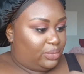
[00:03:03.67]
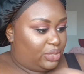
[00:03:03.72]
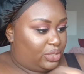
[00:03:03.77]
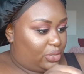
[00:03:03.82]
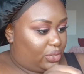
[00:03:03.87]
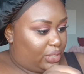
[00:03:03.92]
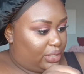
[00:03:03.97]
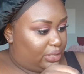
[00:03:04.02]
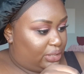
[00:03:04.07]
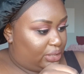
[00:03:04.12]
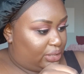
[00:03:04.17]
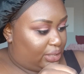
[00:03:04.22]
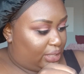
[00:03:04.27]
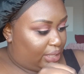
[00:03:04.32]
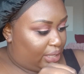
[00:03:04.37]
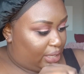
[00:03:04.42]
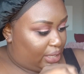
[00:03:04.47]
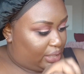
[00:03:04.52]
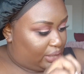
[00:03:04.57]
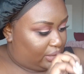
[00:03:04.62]
So this looks
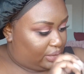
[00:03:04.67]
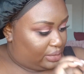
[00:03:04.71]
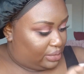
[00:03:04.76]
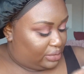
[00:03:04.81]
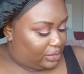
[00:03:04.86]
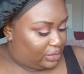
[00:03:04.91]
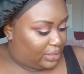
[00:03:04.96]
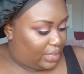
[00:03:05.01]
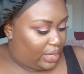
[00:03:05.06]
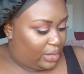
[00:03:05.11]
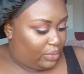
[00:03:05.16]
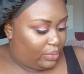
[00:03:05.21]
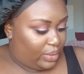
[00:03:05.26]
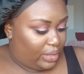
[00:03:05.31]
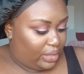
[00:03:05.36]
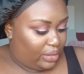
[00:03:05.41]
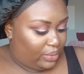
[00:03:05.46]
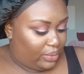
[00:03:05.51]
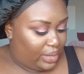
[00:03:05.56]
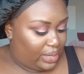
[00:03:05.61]
like I can just kind of
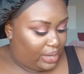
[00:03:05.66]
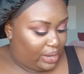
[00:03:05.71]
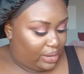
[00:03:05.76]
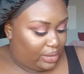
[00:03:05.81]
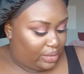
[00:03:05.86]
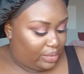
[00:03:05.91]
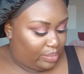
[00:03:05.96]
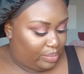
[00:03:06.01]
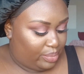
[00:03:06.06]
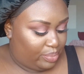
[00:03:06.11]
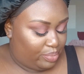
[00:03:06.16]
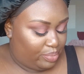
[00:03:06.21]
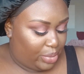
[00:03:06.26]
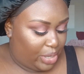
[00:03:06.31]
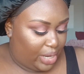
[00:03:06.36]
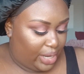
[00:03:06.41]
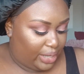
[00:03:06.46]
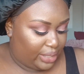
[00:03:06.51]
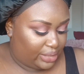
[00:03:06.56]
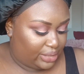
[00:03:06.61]
wear it right out of the
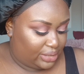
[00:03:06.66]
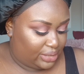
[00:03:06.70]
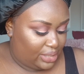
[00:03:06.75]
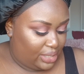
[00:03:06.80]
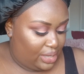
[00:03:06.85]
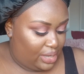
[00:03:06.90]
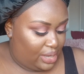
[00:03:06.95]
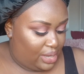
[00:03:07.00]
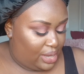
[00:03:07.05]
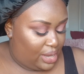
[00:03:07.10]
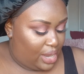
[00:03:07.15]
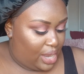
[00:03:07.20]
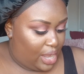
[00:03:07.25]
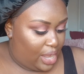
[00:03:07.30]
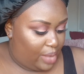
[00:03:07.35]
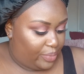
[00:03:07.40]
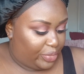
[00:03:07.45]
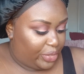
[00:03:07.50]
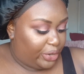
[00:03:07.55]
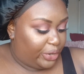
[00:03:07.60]
box.
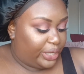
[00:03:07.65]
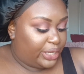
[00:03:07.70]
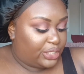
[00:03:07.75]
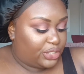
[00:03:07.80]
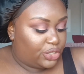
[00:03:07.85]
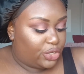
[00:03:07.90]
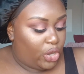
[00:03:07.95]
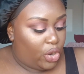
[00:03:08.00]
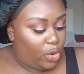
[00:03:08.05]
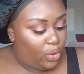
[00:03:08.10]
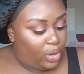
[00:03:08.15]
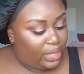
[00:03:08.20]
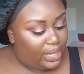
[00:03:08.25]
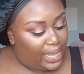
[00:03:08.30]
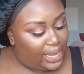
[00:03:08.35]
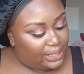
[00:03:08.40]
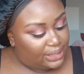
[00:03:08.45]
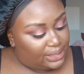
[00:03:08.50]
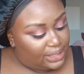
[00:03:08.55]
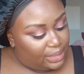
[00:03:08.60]
There is no
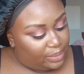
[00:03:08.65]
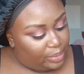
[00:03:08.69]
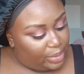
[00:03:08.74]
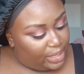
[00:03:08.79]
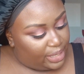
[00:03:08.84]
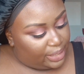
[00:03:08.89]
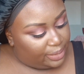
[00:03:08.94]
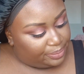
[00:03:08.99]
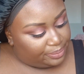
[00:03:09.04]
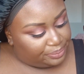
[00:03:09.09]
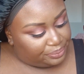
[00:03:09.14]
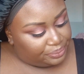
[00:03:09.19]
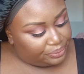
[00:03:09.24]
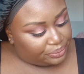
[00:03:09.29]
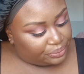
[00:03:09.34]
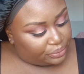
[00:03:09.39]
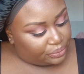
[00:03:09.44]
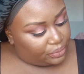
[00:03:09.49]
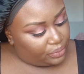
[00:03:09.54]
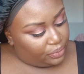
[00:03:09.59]
elastic band,
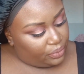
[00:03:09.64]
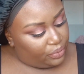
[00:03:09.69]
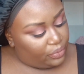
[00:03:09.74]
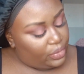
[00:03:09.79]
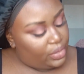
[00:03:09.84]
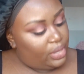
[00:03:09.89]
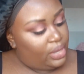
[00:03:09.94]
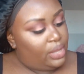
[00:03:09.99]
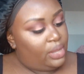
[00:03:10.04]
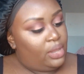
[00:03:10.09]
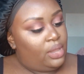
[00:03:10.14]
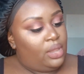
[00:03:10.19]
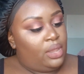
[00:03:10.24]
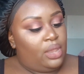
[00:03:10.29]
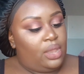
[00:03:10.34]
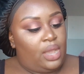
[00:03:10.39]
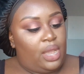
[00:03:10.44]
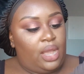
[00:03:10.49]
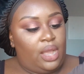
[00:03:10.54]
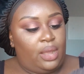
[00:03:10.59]

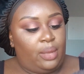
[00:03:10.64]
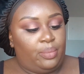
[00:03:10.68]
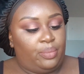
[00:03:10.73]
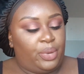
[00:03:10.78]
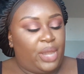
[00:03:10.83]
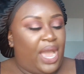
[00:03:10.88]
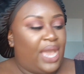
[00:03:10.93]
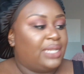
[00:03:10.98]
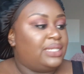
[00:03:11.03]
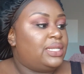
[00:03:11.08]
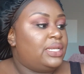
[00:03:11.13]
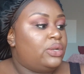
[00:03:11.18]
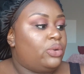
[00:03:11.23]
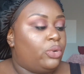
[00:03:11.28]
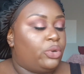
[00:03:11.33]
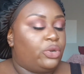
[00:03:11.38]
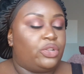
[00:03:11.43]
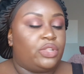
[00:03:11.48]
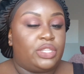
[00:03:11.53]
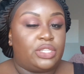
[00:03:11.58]
but I did
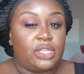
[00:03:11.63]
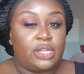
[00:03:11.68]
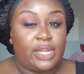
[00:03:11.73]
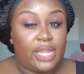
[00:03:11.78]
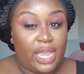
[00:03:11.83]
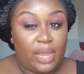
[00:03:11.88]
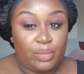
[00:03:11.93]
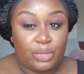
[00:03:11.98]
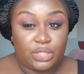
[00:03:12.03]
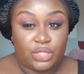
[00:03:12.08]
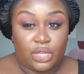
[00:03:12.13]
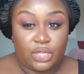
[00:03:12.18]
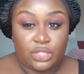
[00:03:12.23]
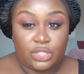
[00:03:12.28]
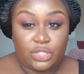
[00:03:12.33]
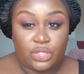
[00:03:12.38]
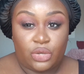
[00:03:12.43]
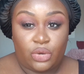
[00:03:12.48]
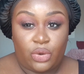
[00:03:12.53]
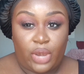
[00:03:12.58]
order this on Amazon,
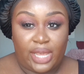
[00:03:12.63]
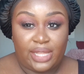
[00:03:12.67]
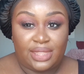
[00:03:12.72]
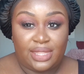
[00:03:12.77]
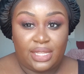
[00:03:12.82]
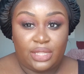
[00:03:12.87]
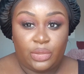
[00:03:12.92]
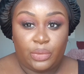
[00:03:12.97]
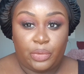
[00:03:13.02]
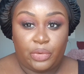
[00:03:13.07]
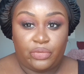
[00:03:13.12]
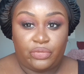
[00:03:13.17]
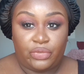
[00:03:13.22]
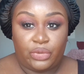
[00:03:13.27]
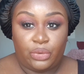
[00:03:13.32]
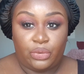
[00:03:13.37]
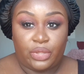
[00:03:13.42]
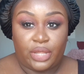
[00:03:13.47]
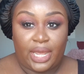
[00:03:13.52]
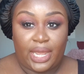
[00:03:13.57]
so I think the
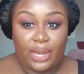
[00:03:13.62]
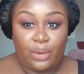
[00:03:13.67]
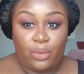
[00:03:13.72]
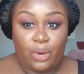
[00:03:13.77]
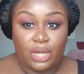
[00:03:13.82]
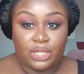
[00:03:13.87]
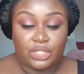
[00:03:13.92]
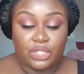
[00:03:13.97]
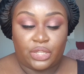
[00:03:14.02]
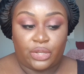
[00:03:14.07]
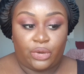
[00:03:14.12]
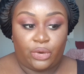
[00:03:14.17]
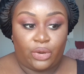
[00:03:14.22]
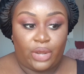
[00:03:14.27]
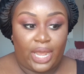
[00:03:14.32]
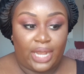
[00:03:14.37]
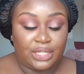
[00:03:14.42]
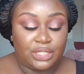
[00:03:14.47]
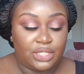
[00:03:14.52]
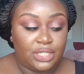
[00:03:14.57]
review that I watched, the girl
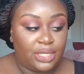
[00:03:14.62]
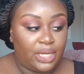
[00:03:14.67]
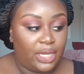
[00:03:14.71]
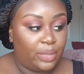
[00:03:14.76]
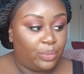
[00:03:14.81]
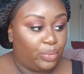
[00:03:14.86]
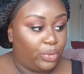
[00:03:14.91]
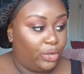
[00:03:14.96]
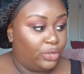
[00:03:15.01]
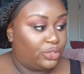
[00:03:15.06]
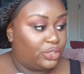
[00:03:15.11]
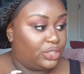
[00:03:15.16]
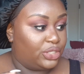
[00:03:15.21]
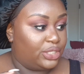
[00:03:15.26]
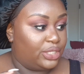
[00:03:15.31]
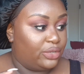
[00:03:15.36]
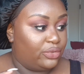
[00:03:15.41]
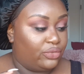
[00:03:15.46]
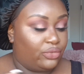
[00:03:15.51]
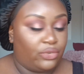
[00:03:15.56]
actually had
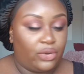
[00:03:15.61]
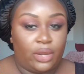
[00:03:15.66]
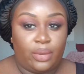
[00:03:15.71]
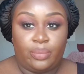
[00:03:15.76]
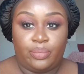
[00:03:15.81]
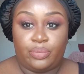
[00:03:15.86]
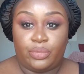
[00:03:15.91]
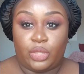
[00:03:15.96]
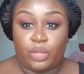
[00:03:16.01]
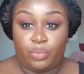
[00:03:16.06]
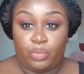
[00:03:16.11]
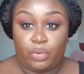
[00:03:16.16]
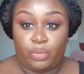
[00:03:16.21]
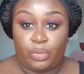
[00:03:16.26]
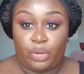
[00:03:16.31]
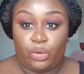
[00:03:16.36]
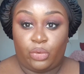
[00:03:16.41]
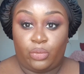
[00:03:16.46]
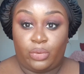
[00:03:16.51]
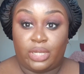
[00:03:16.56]
purchased it from the
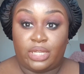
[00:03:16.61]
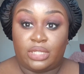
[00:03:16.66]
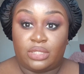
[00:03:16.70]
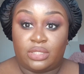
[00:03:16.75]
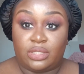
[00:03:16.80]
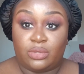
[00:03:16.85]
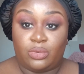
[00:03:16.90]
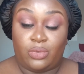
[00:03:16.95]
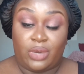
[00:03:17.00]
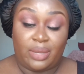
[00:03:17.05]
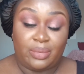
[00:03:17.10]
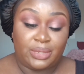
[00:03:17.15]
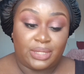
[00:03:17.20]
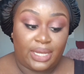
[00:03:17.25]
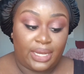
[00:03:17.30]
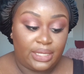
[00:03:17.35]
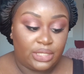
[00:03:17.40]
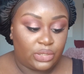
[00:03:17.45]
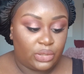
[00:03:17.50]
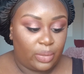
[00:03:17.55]
Premier Wigs
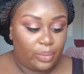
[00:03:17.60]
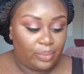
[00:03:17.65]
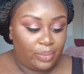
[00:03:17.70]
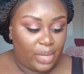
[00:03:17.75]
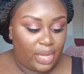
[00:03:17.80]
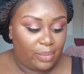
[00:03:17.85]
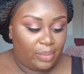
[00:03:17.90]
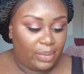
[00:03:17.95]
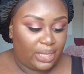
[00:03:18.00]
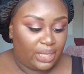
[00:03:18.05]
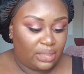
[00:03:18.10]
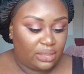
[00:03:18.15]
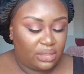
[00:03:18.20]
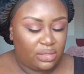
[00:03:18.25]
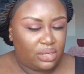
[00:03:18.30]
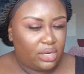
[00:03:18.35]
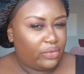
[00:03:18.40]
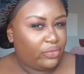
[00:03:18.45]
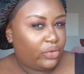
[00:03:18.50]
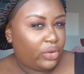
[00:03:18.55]
website, so it may be
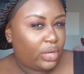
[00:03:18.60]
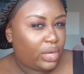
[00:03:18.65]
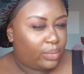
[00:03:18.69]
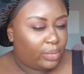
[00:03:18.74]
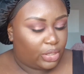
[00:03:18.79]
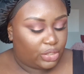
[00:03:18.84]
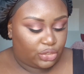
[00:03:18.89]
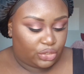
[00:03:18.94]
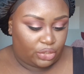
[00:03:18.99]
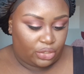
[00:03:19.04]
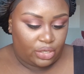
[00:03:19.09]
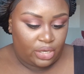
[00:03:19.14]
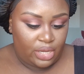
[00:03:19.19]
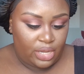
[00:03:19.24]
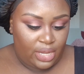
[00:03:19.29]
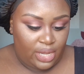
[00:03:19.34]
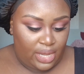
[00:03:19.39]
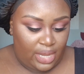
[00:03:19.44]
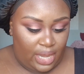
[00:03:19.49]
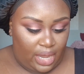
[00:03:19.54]
different. I'm not sure
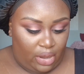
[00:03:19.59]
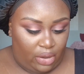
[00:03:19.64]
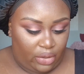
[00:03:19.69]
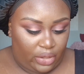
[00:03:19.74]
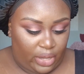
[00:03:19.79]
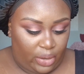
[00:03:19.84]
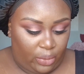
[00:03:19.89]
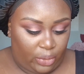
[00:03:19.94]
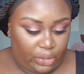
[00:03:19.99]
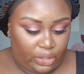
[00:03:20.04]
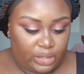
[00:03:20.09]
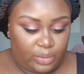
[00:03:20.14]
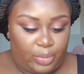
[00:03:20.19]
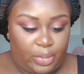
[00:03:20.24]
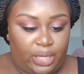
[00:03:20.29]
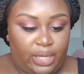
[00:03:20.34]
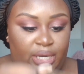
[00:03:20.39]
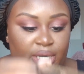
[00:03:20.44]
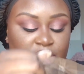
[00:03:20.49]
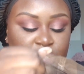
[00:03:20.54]
how all that works,
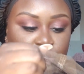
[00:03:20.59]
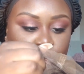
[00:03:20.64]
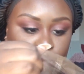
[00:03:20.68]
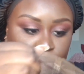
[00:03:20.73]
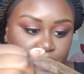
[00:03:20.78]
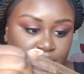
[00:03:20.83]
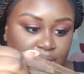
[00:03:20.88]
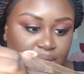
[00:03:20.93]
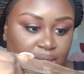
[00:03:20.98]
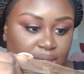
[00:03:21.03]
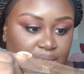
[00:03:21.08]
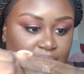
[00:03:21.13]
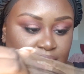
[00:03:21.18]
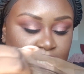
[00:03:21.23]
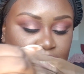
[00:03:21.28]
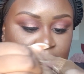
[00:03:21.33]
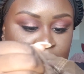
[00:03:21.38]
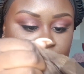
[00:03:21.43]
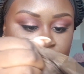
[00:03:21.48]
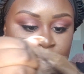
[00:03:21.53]
but it is a
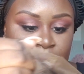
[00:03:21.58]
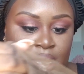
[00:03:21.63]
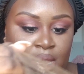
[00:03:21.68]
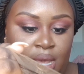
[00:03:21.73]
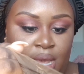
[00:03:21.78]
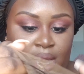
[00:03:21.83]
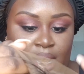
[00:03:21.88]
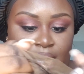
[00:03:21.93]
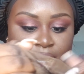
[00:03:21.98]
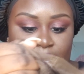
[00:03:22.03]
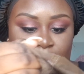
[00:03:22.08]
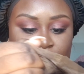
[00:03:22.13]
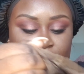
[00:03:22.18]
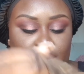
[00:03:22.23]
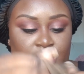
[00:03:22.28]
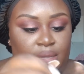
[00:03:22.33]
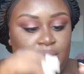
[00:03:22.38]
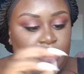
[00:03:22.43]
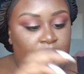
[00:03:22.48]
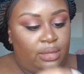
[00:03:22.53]
360. Let's
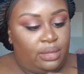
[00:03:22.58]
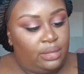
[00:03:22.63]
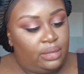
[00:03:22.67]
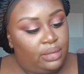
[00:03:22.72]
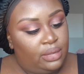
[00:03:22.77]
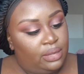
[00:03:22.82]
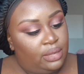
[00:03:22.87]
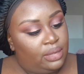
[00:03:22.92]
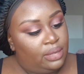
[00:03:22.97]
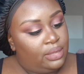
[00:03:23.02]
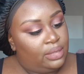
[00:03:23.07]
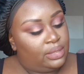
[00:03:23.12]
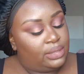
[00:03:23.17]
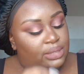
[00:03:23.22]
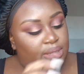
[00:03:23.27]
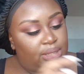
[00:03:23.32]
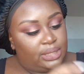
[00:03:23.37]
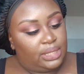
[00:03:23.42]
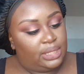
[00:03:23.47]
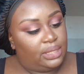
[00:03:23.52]

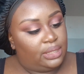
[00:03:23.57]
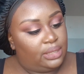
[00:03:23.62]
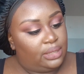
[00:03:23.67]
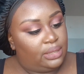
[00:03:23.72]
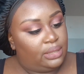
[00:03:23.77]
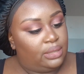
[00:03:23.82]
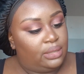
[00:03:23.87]
see.